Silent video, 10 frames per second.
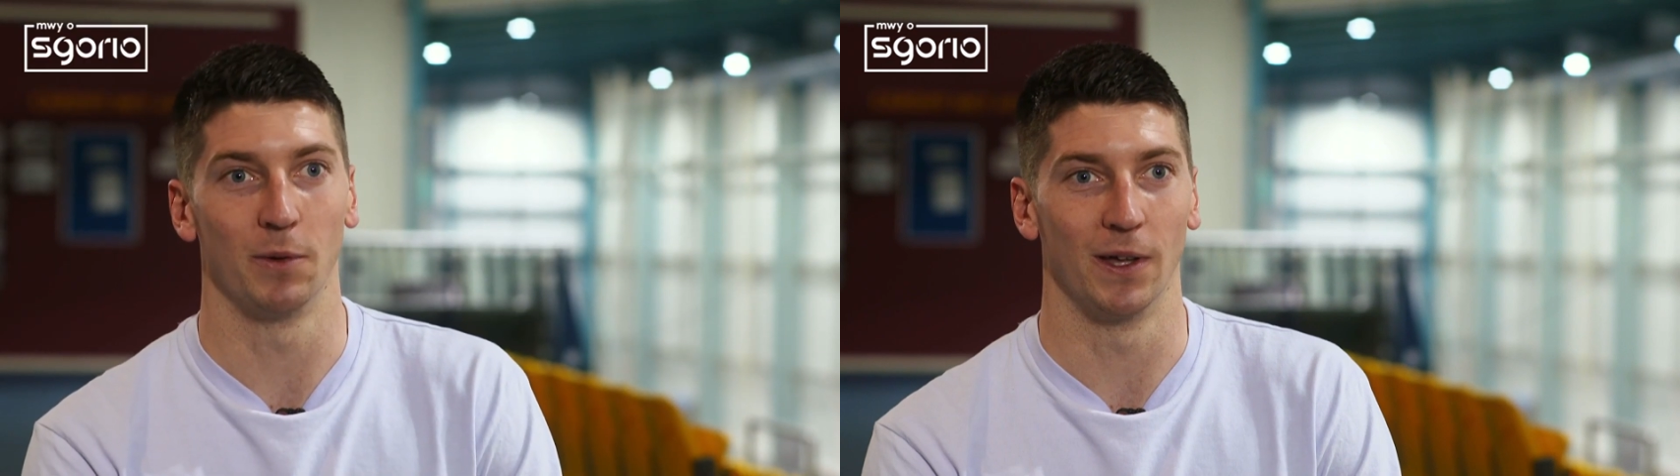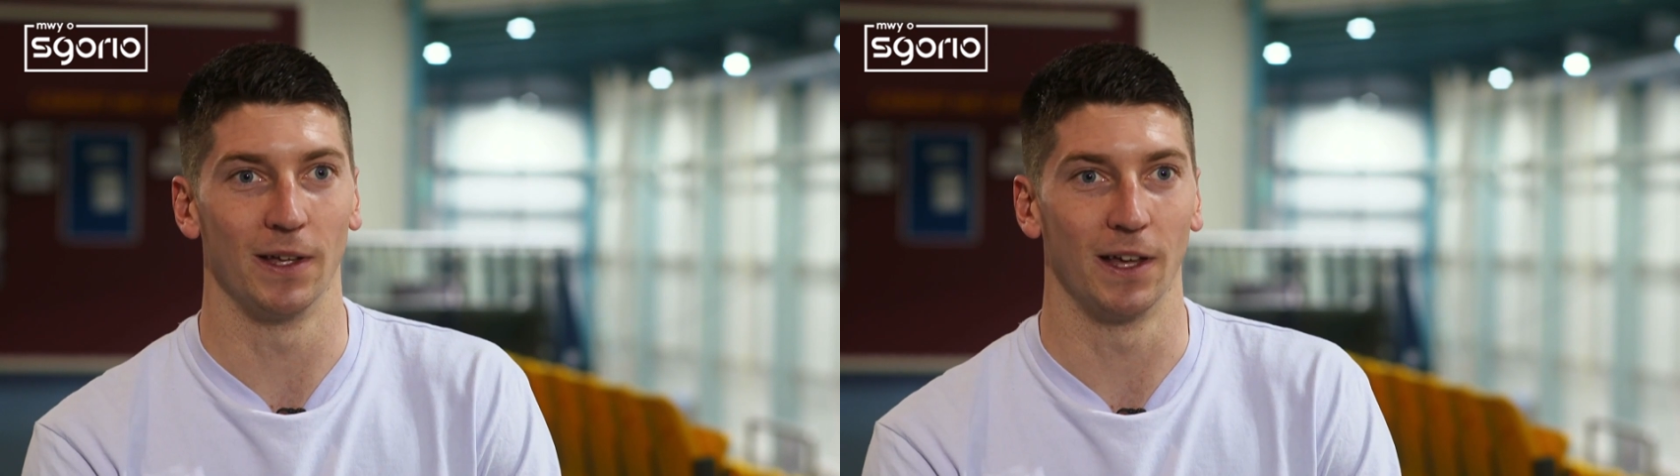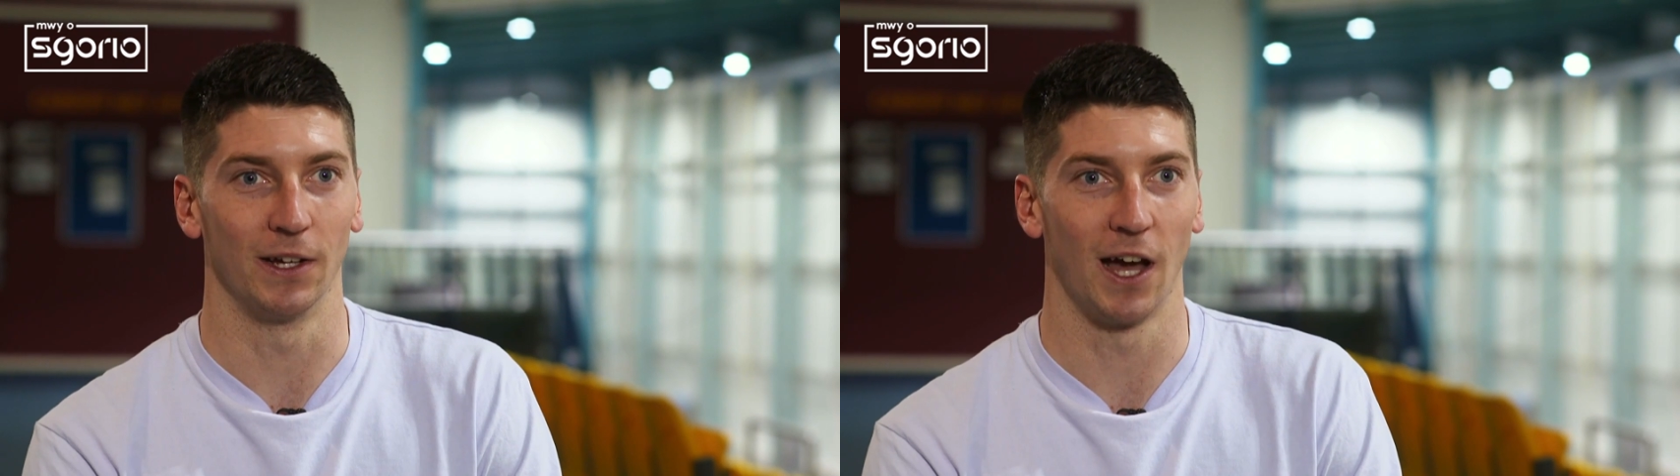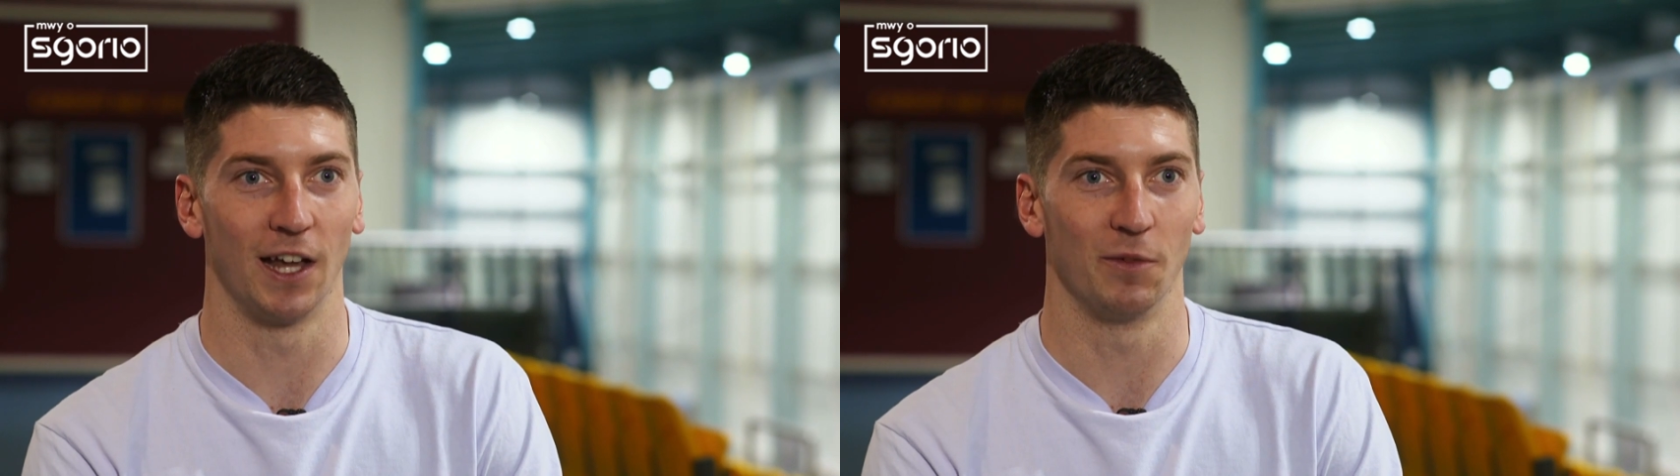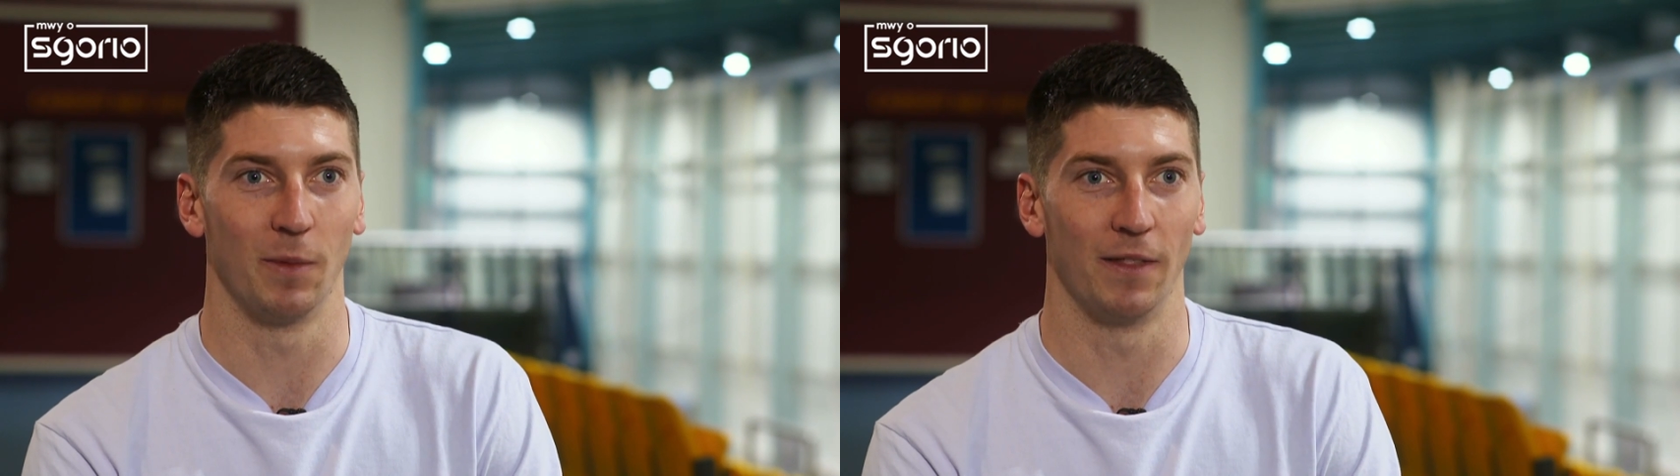at
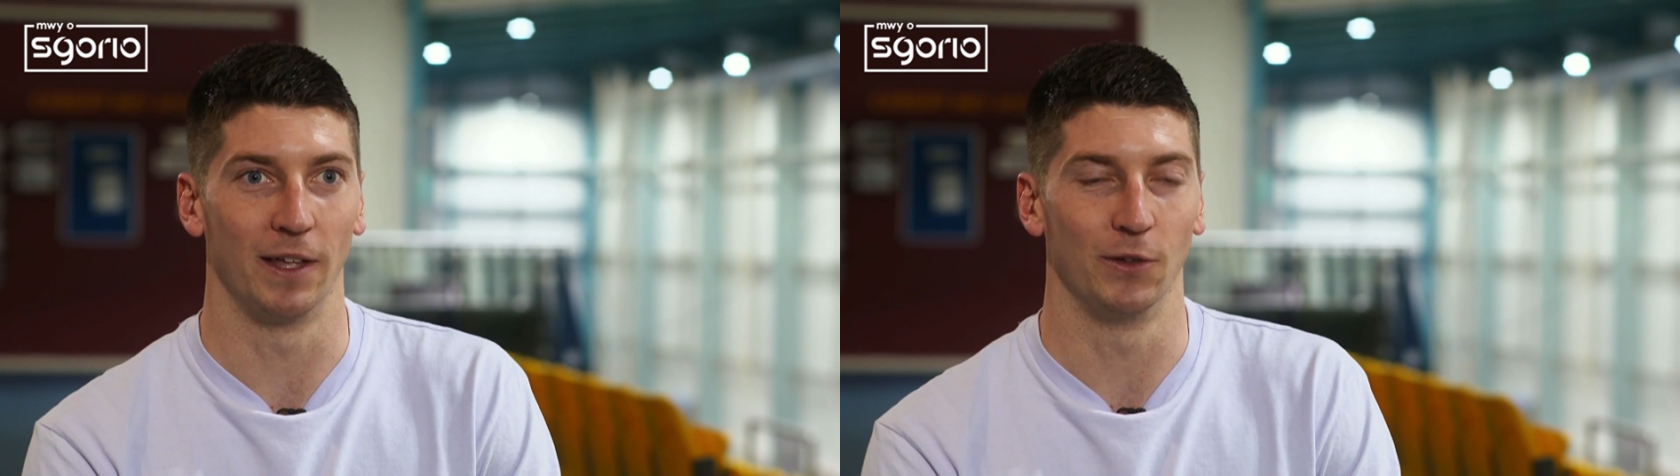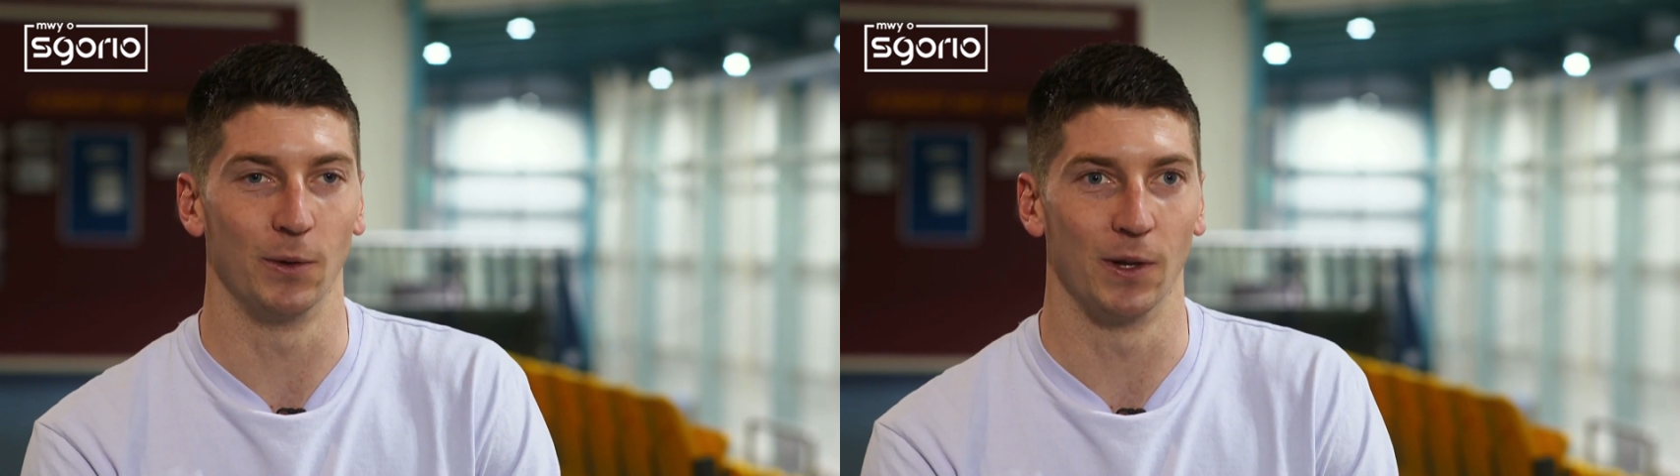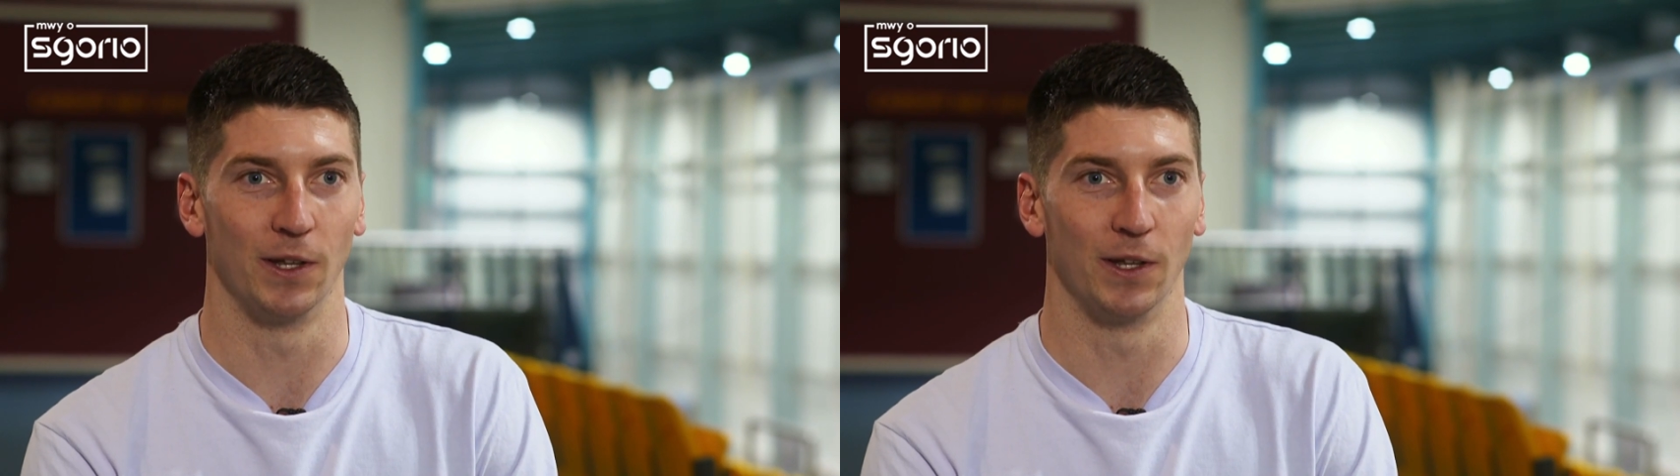Cardiff Met then doing an